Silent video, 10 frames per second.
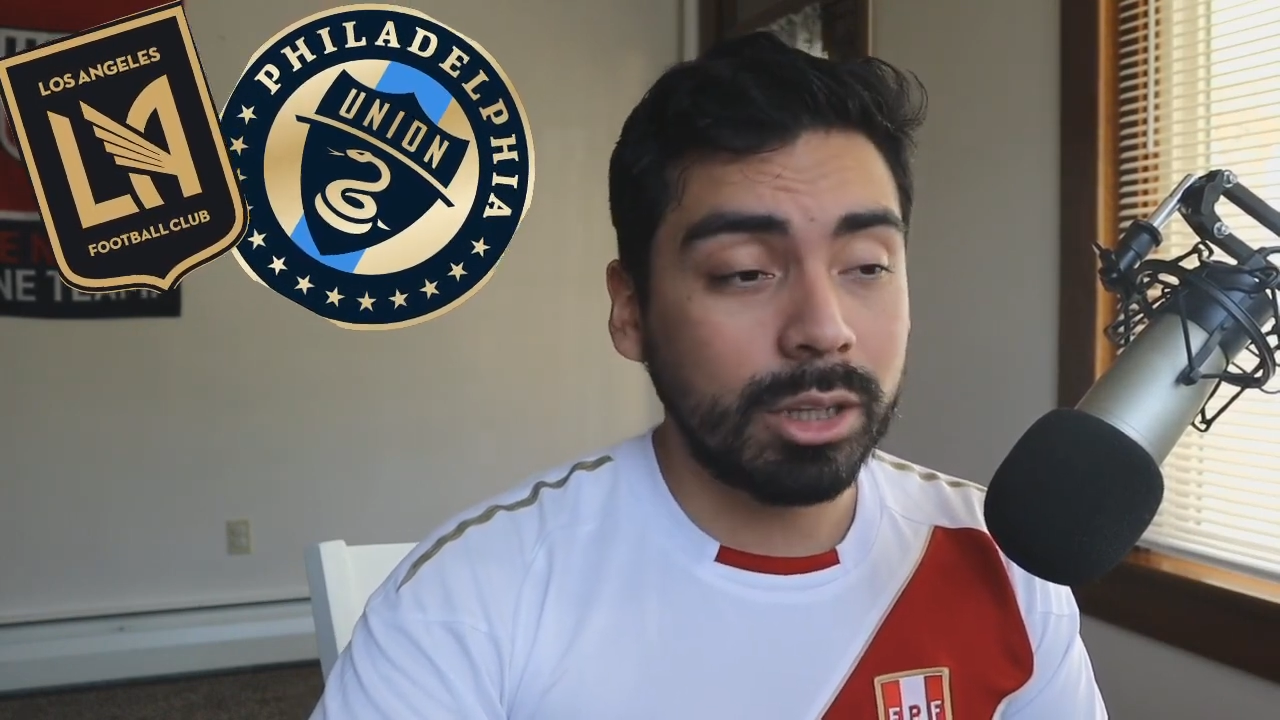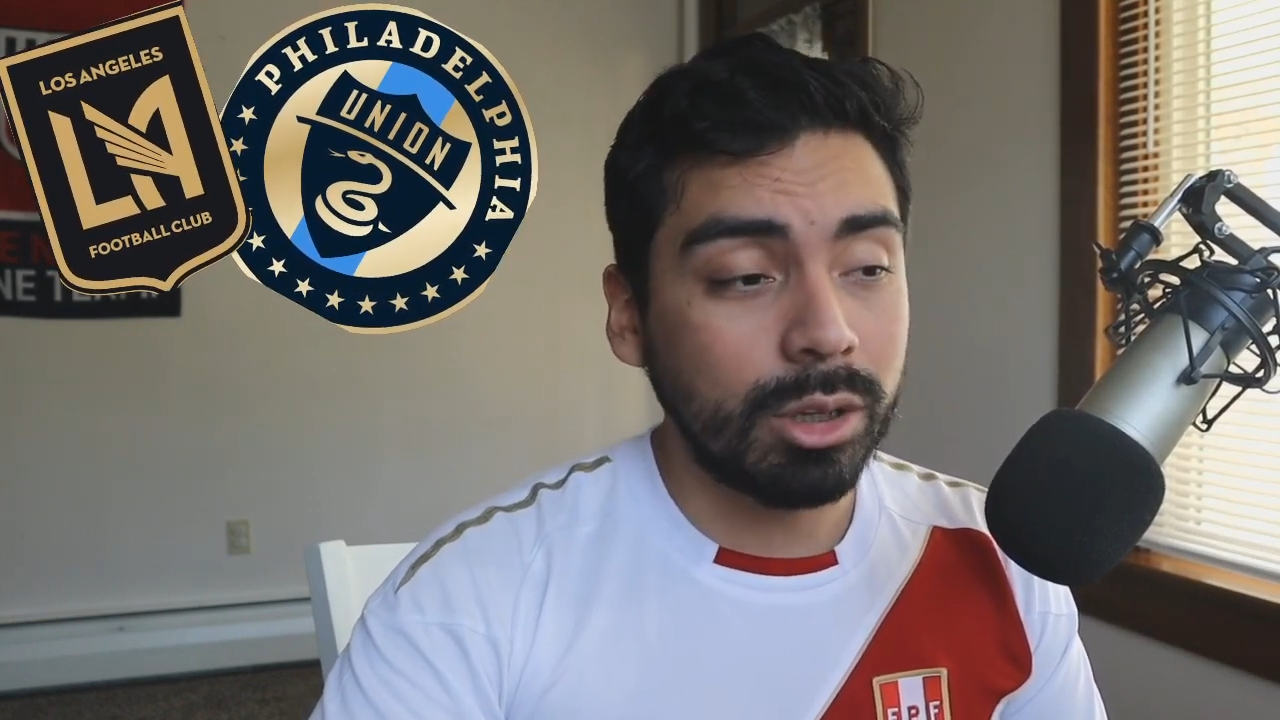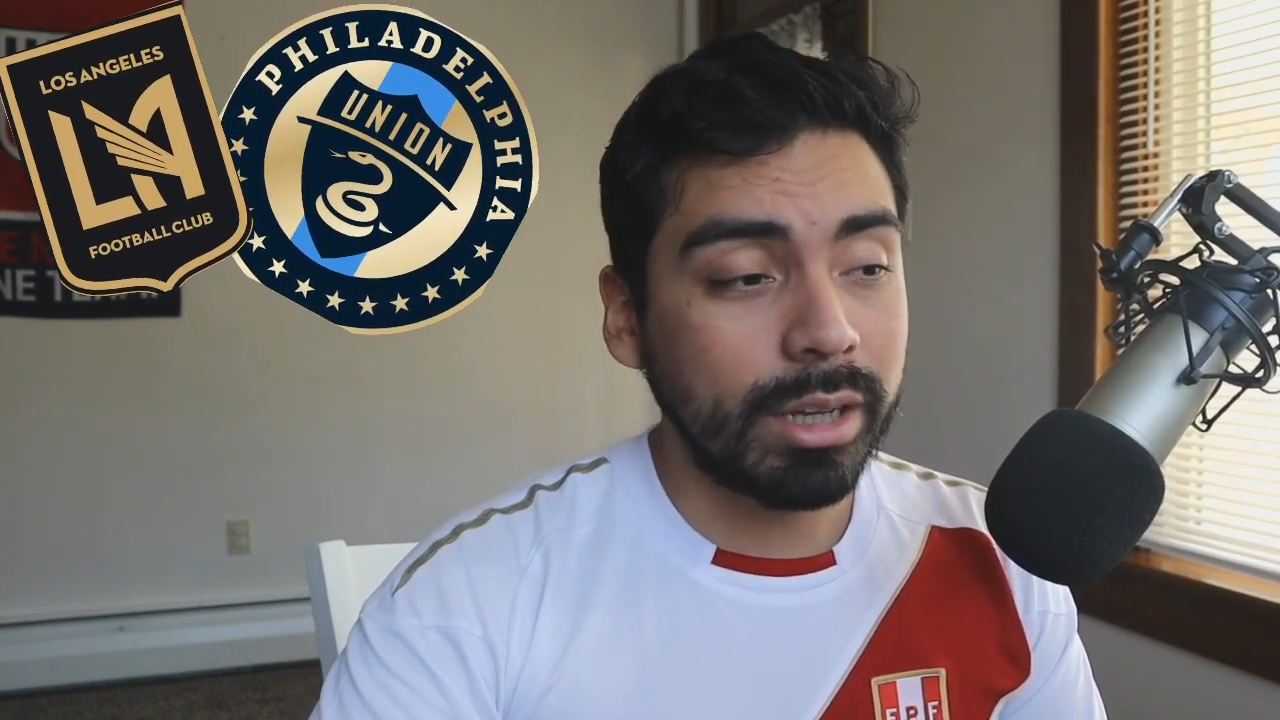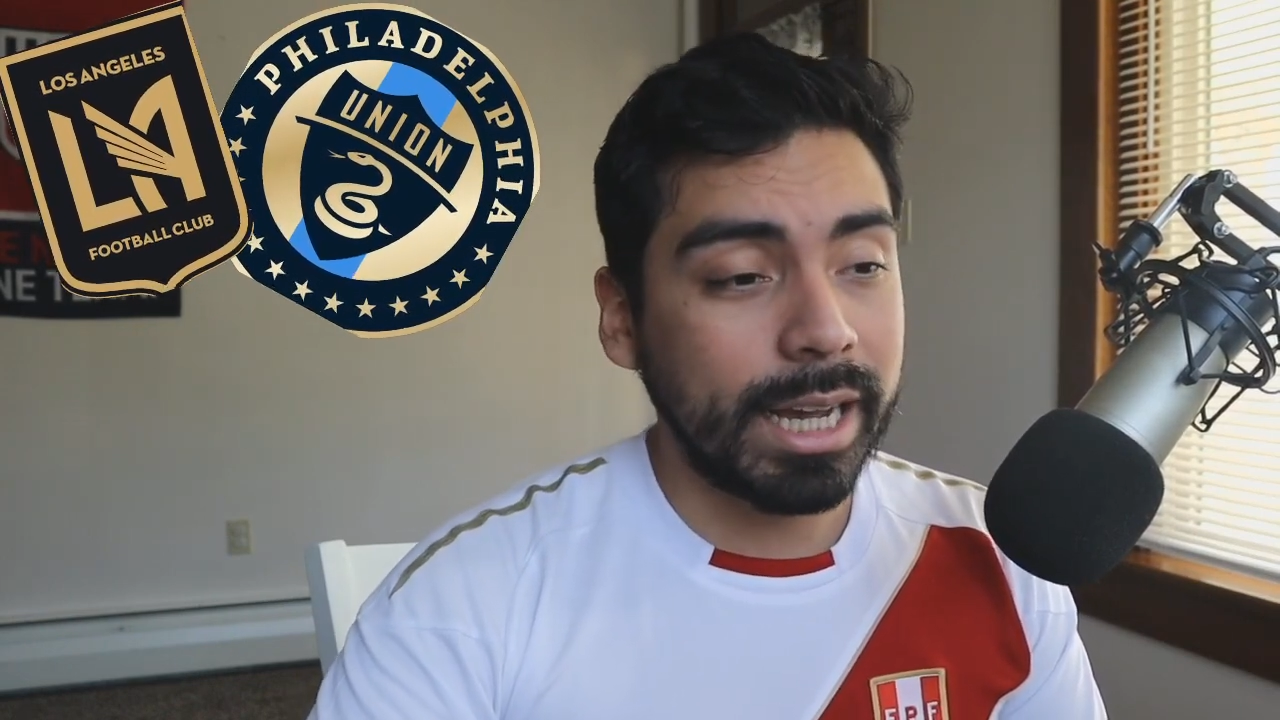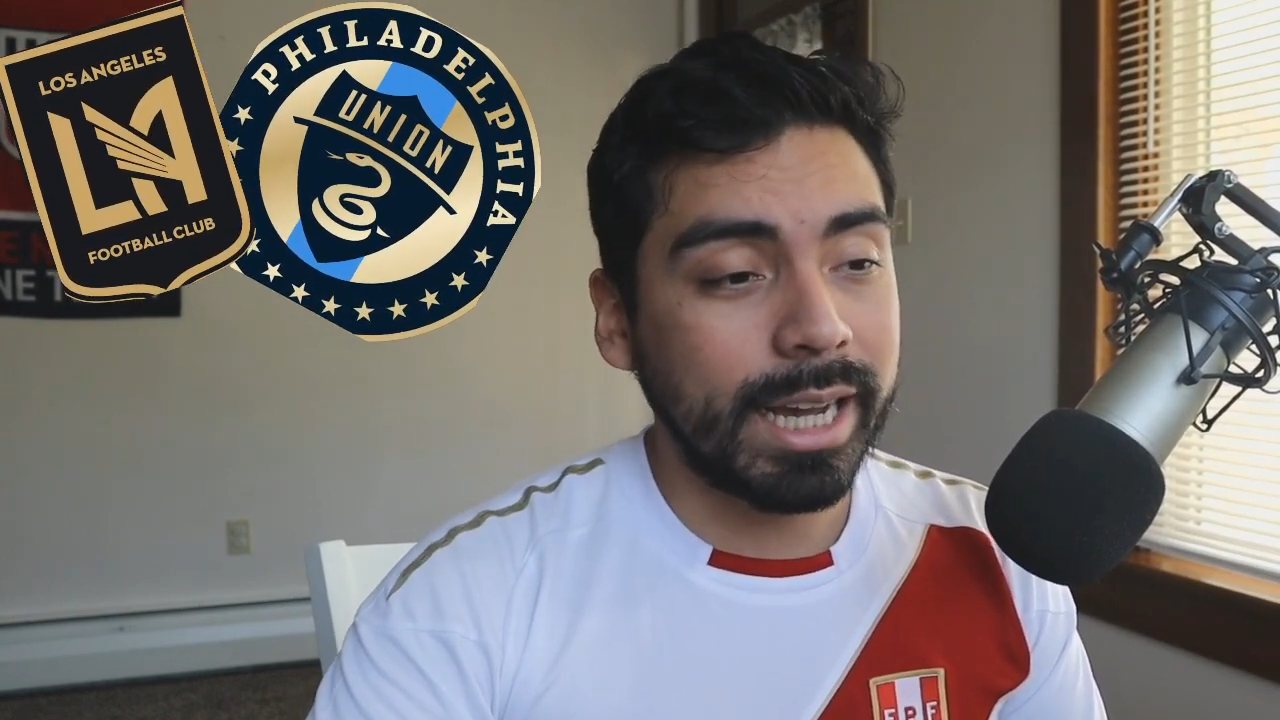
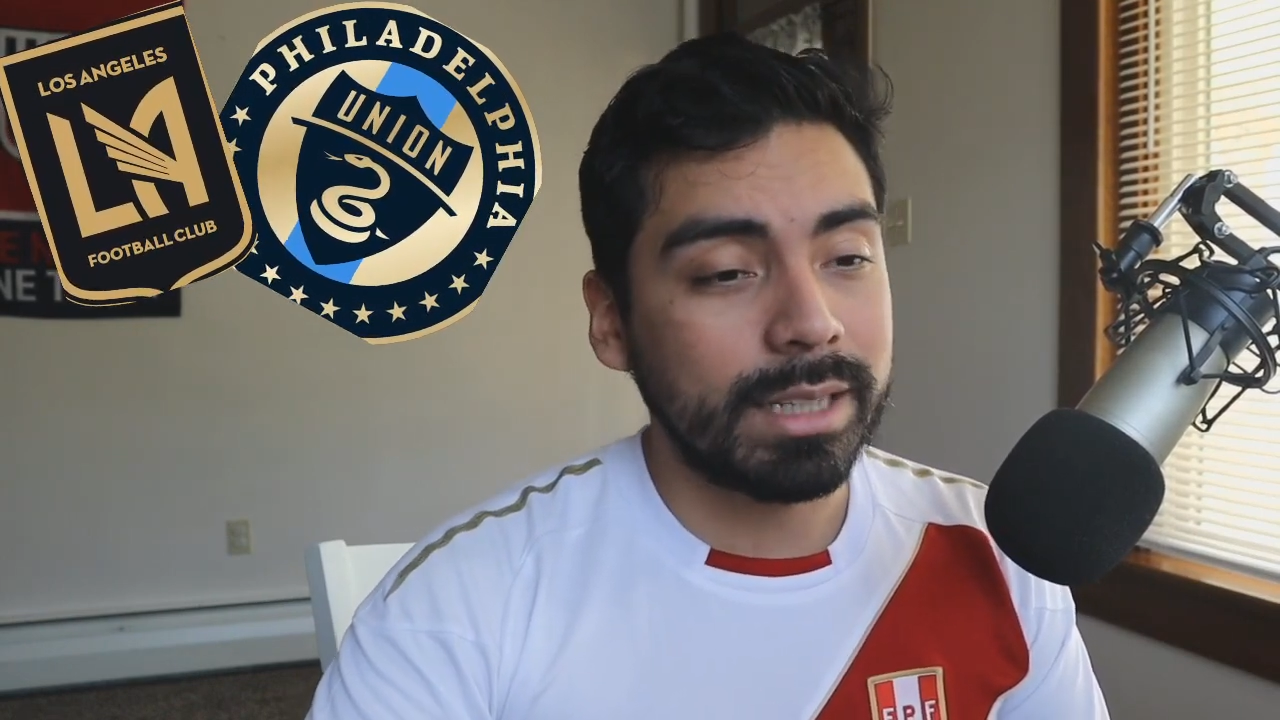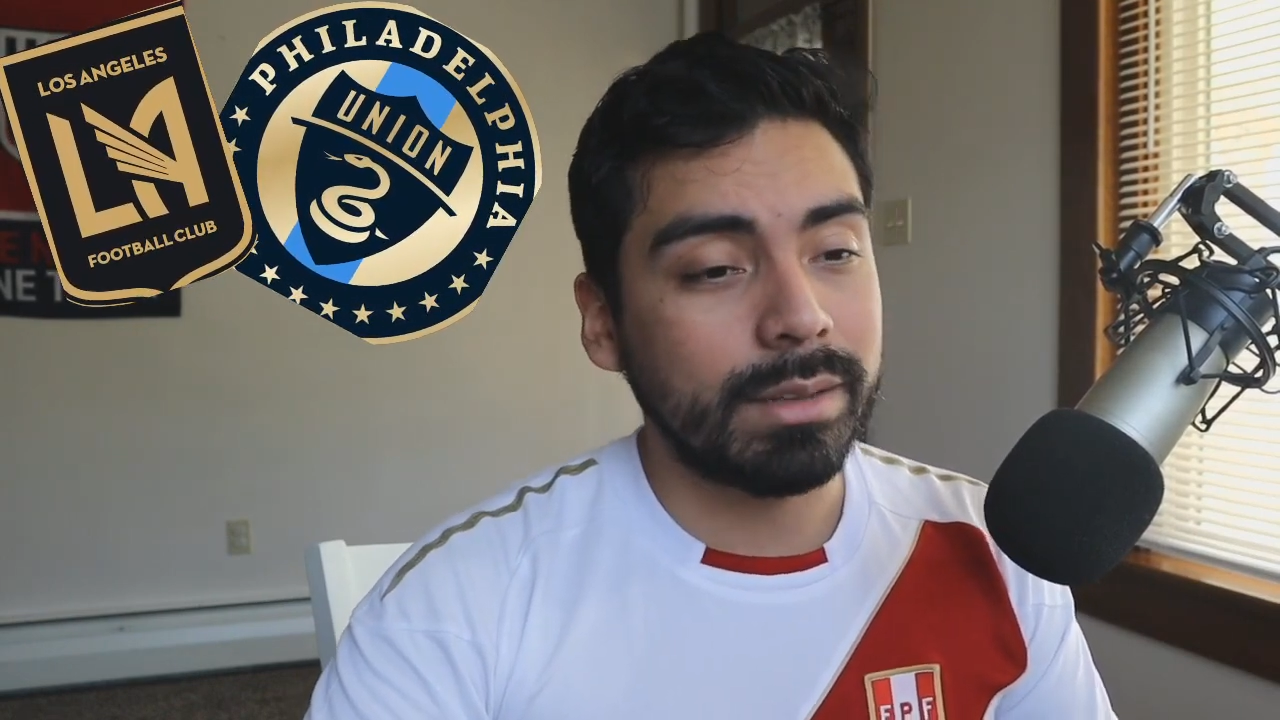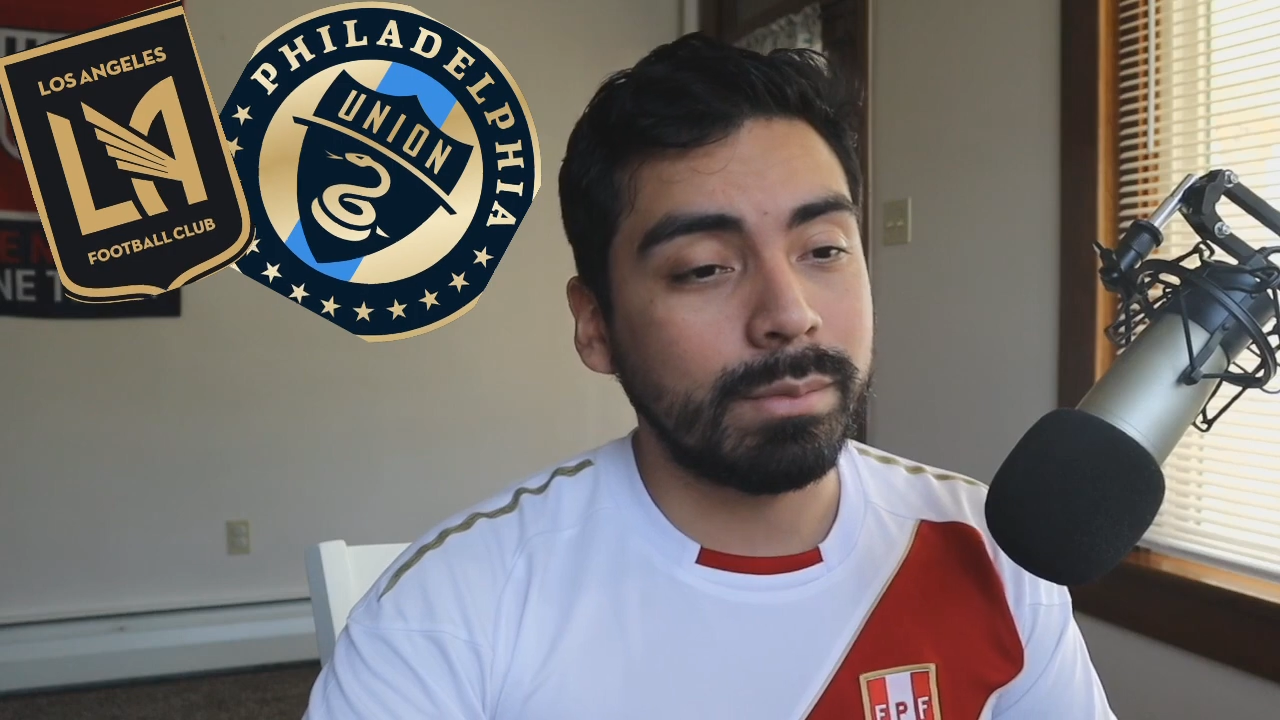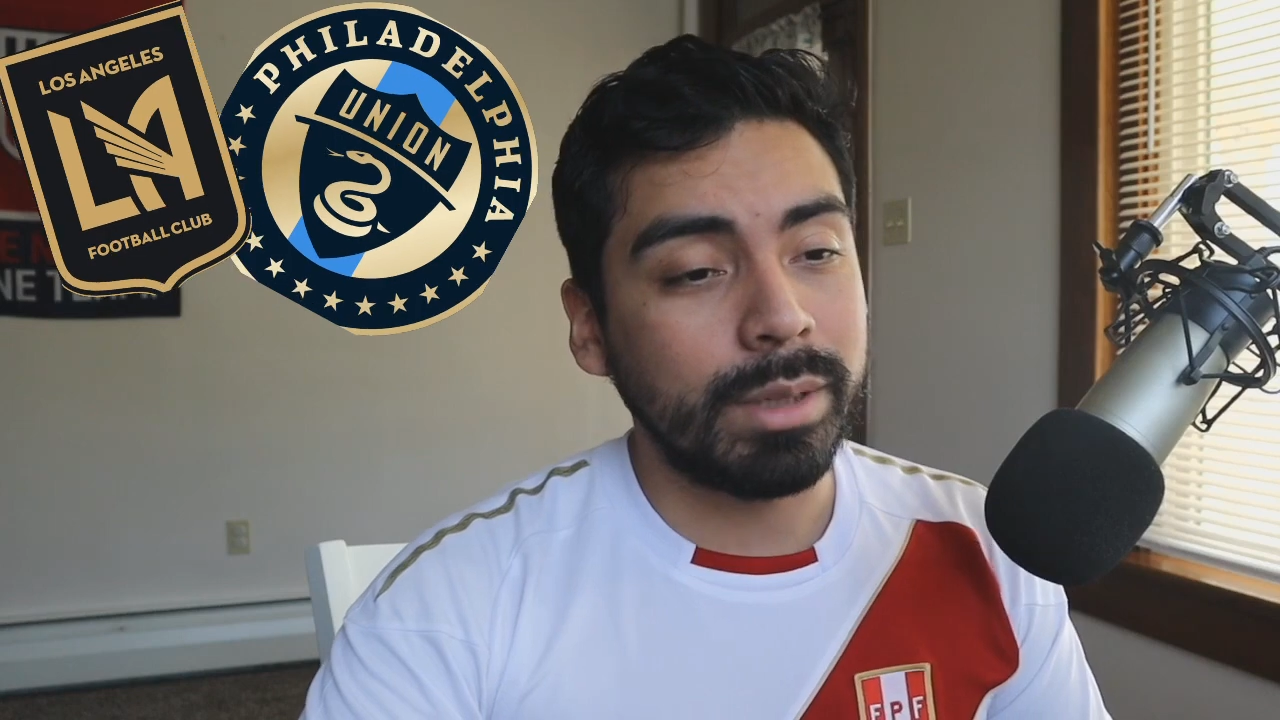look at